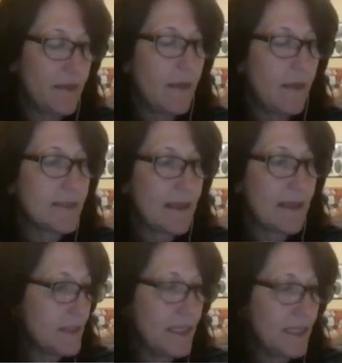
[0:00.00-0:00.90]
and the
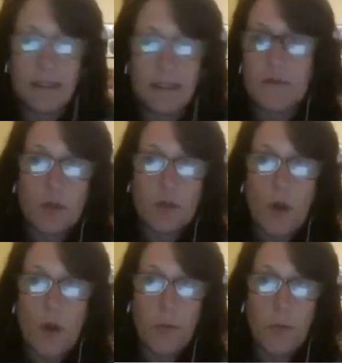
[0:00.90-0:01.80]
17th of June
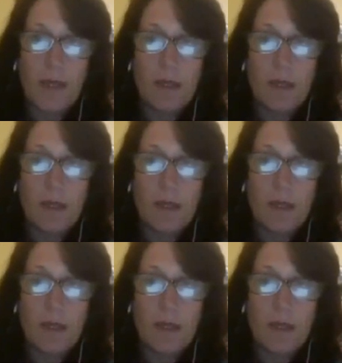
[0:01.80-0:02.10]
open,